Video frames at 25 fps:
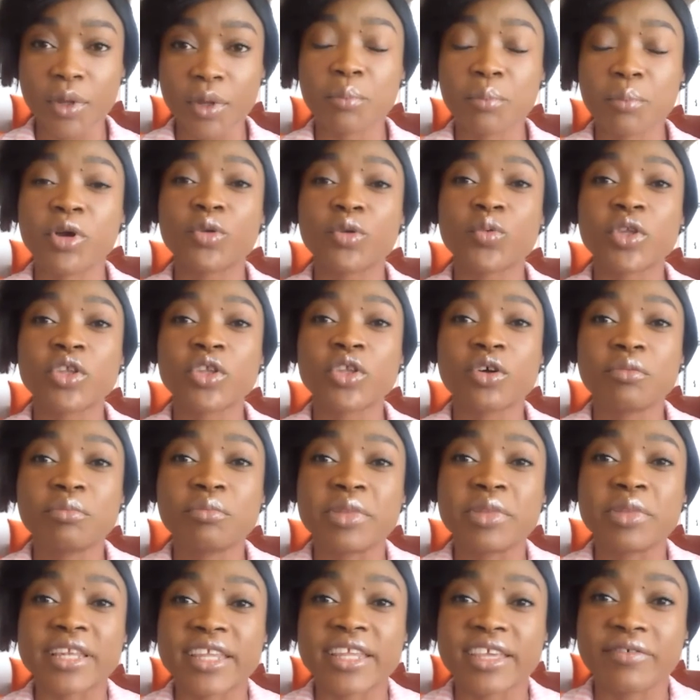But we don't
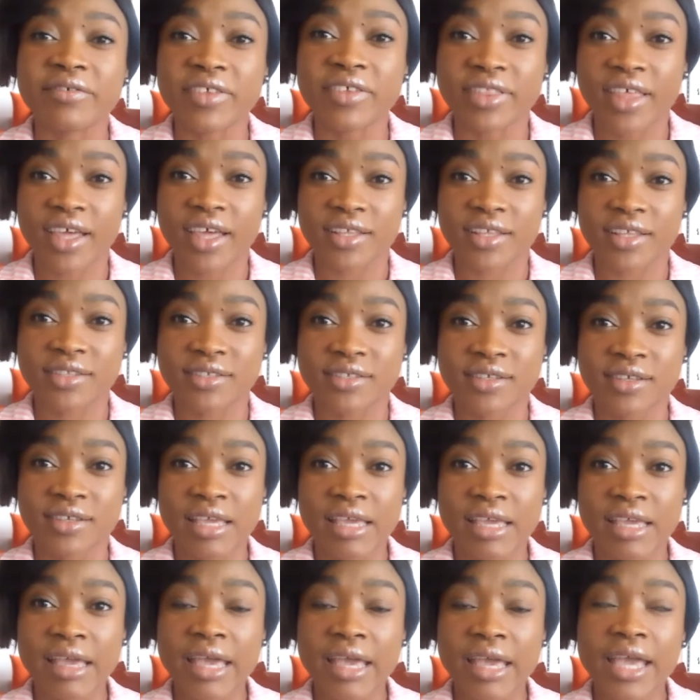believe in that.
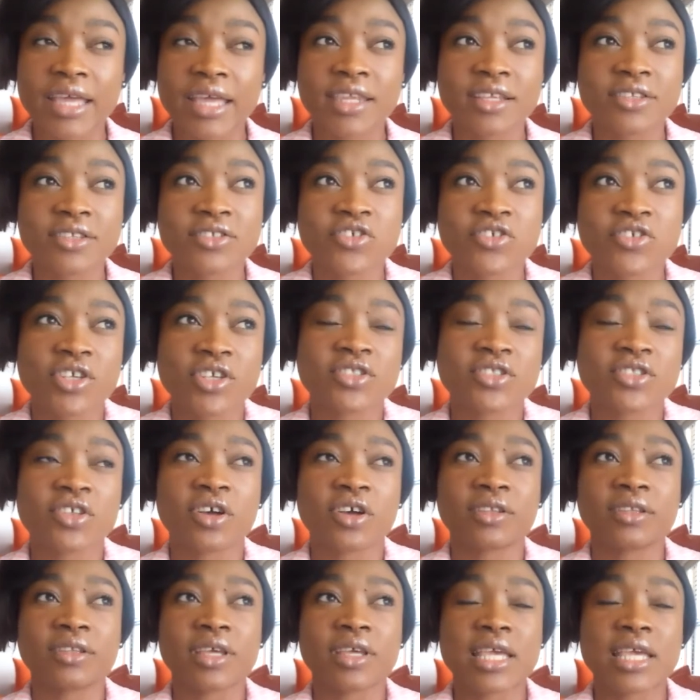And it's
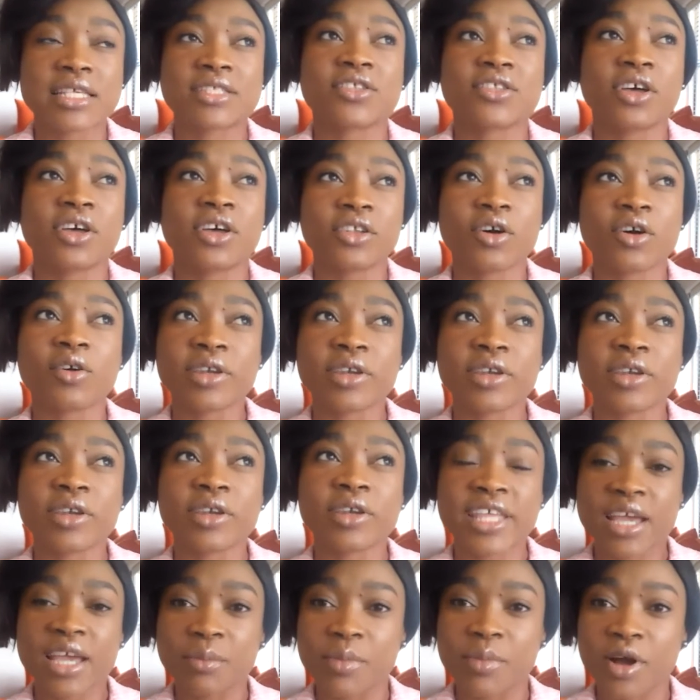not only
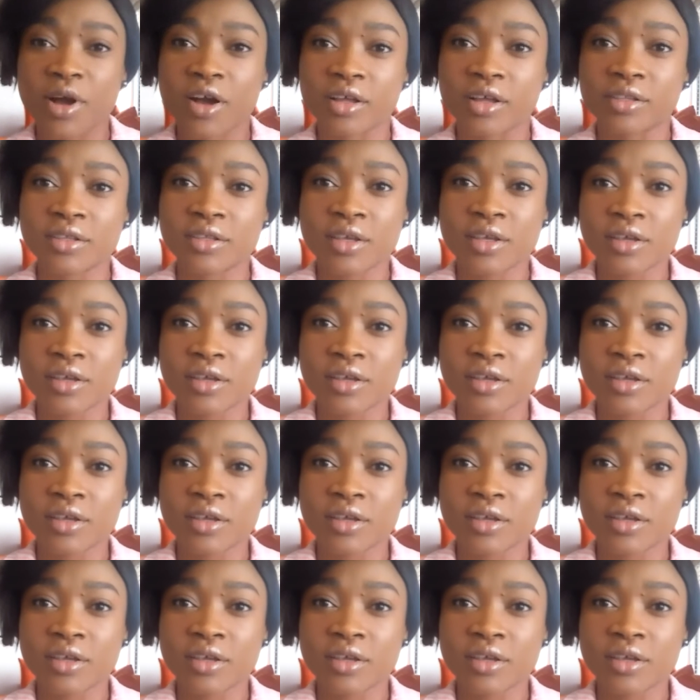about